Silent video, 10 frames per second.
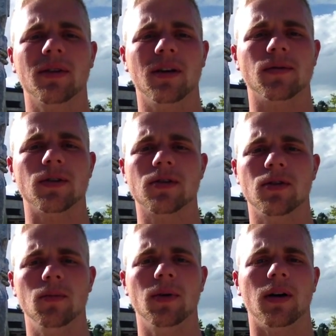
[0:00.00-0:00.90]
loves us
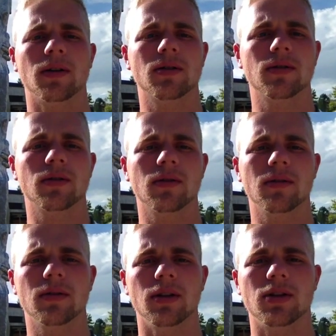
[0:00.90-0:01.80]
too much
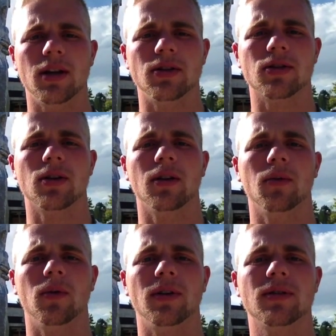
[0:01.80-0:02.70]
to change us all at
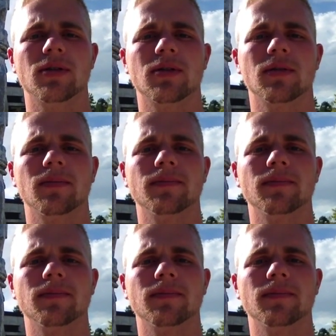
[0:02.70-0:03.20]
once.